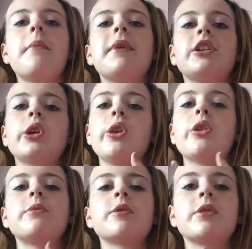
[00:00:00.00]
Make sure you
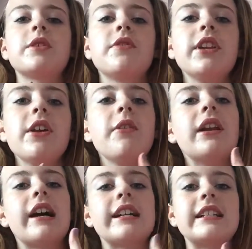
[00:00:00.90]
thumbs up this video,
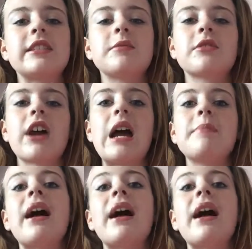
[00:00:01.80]
like and subscribe,